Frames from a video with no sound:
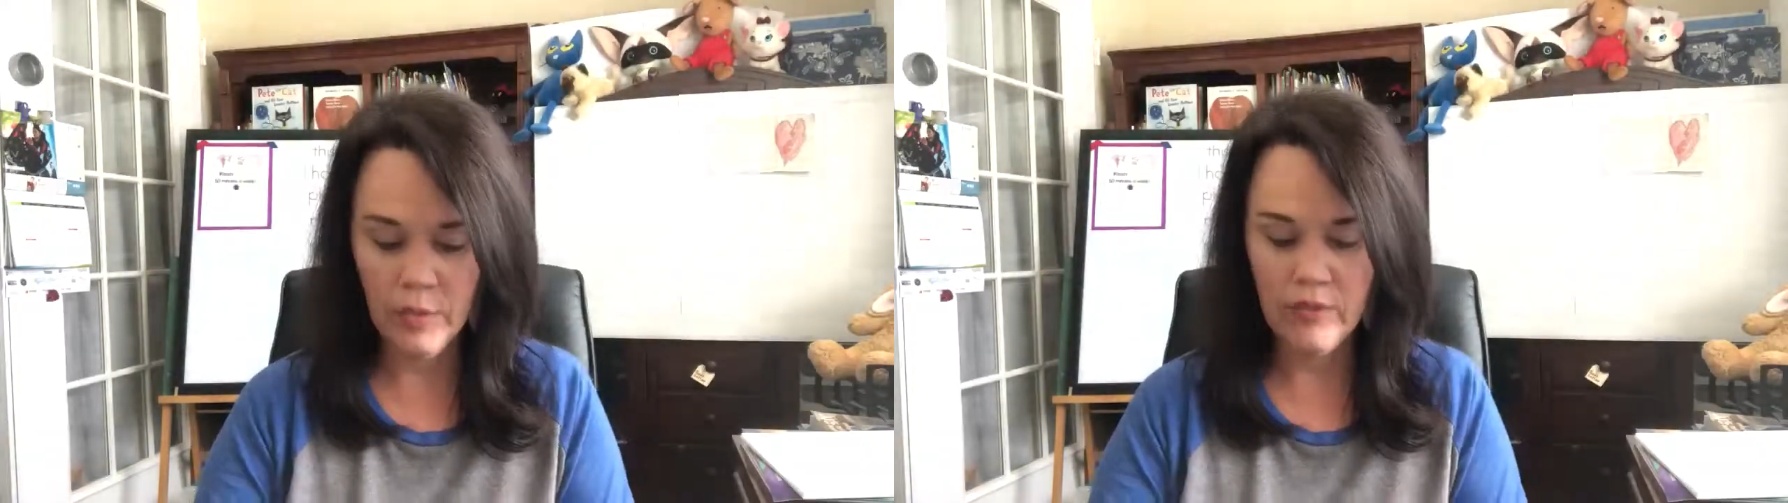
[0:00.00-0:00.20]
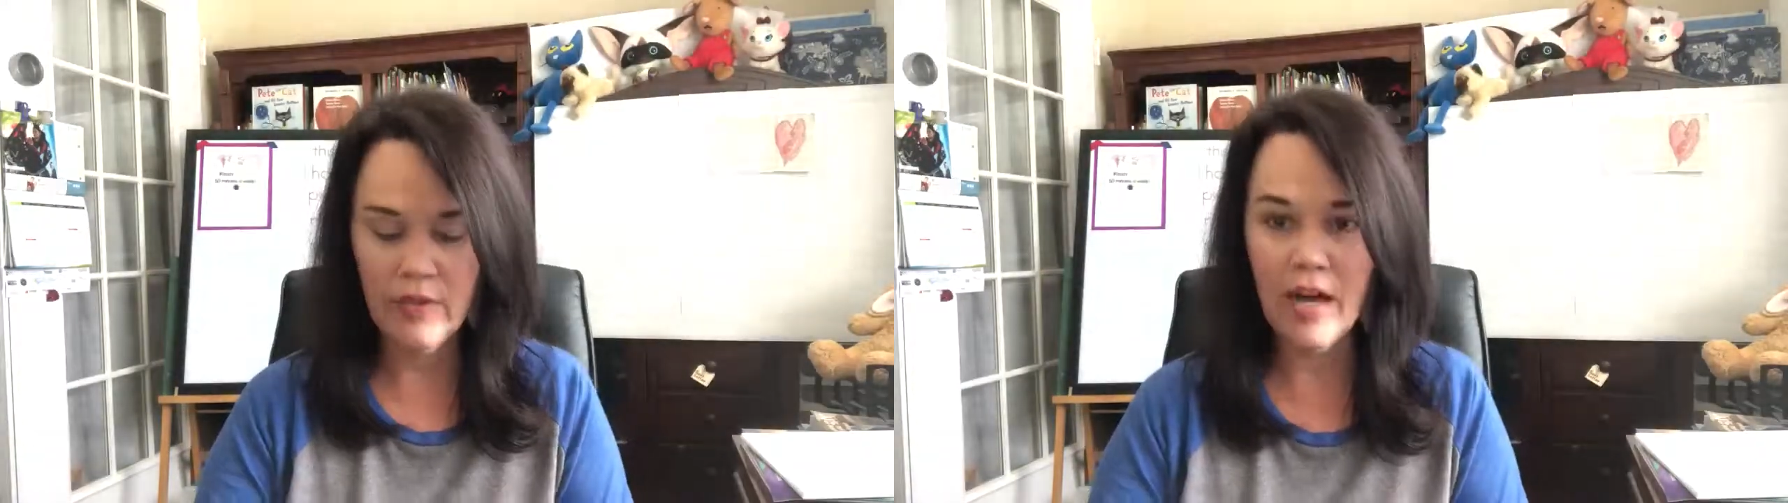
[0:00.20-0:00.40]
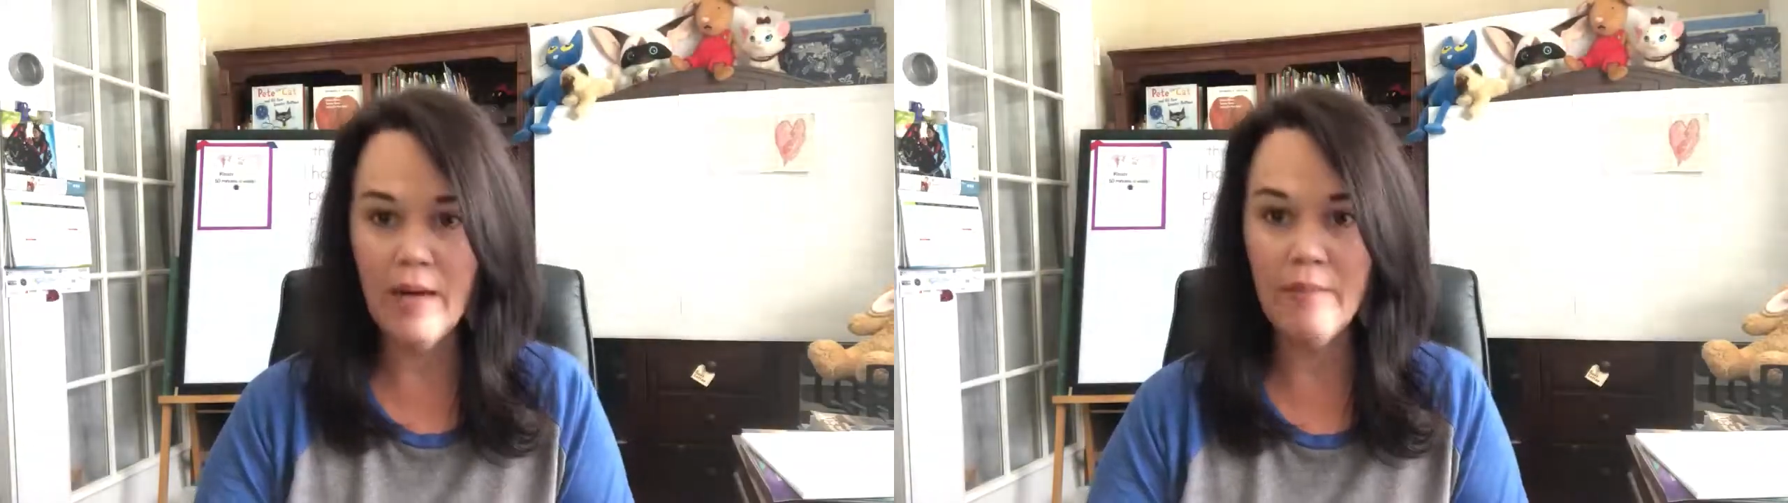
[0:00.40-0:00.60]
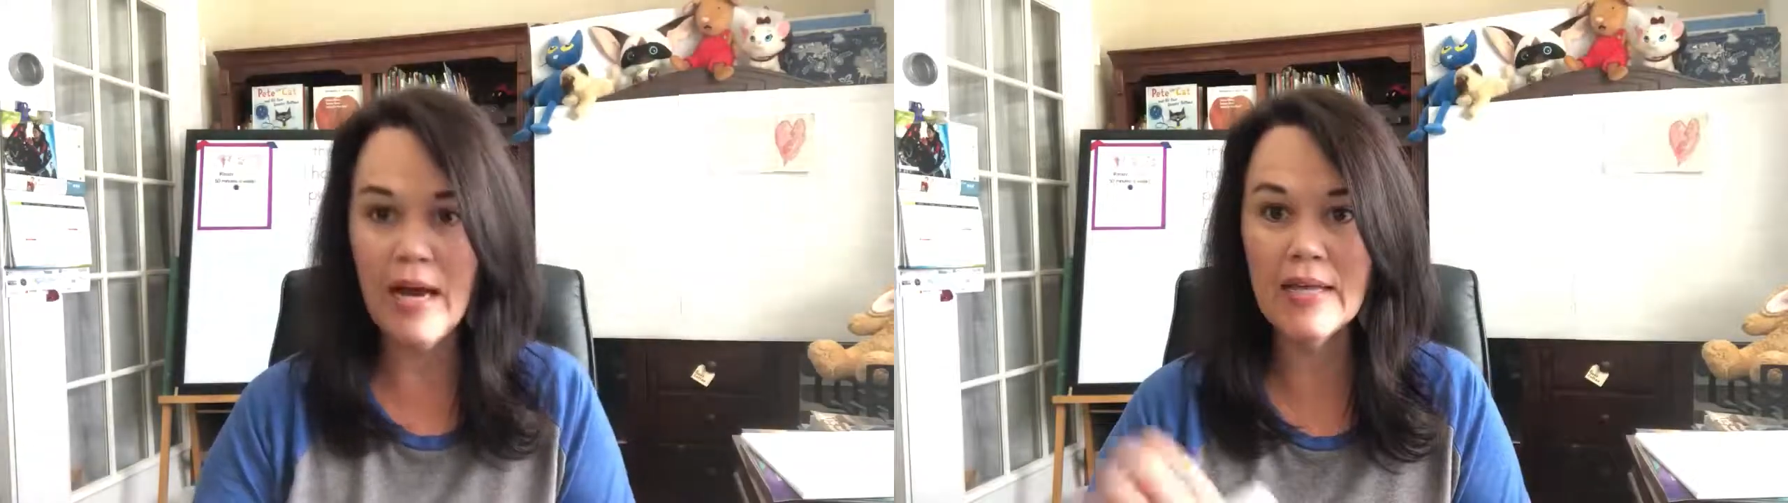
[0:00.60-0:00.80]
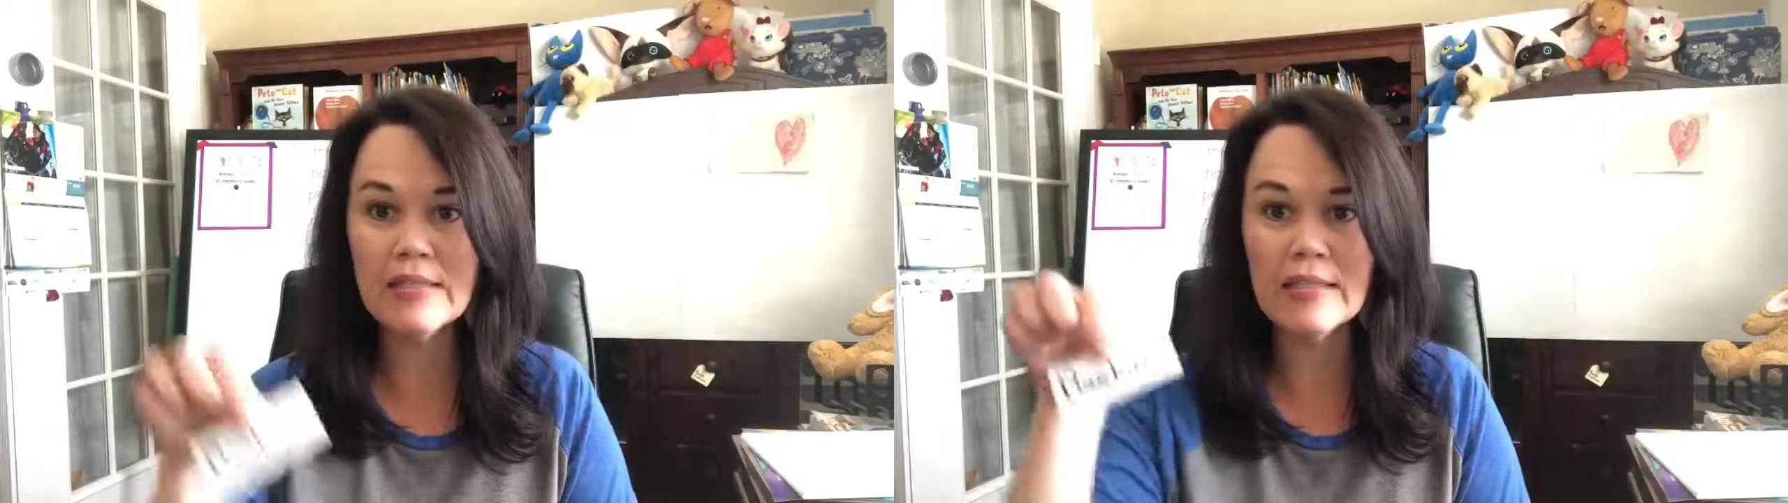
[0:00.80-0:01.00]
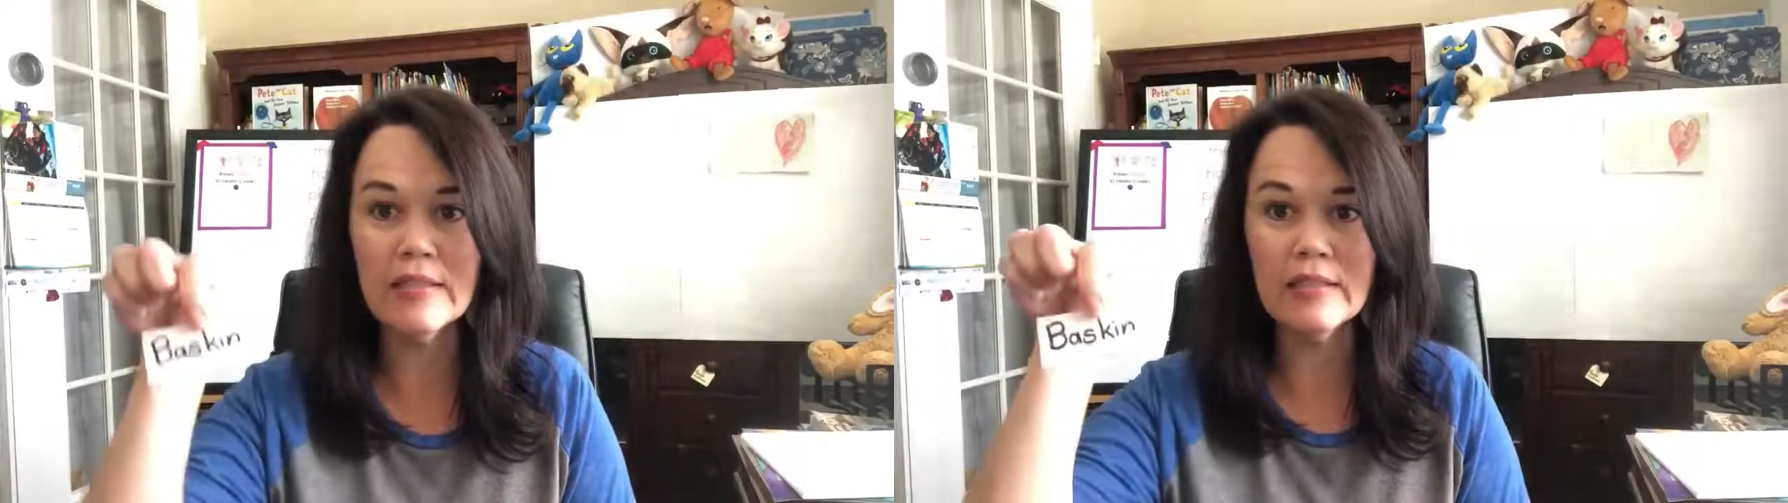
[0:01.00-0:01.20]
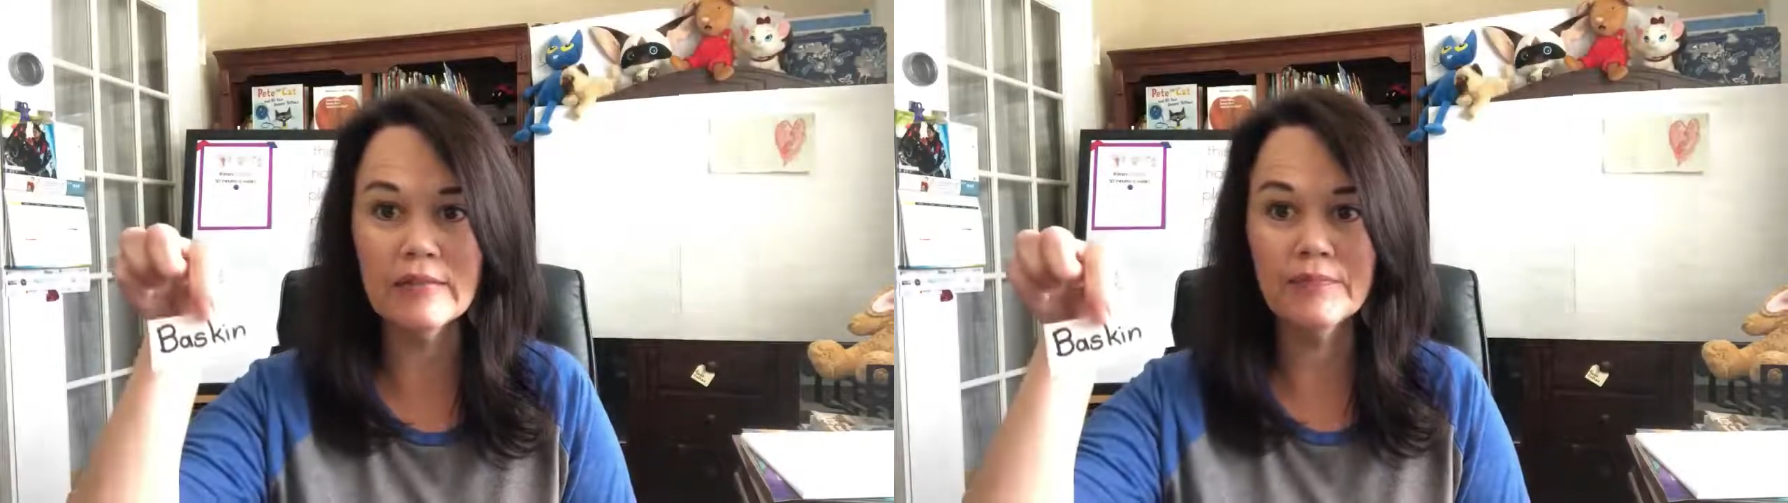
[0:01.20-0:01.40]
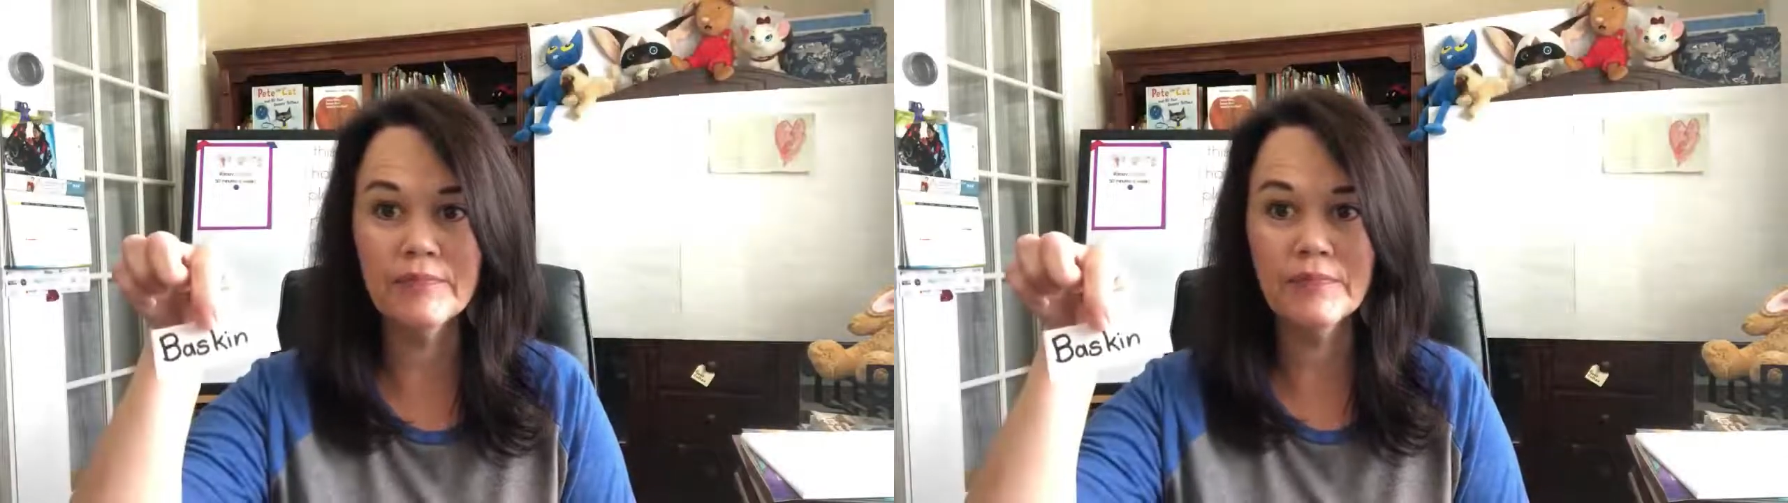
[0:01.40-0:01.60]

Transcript: we've got Baskin.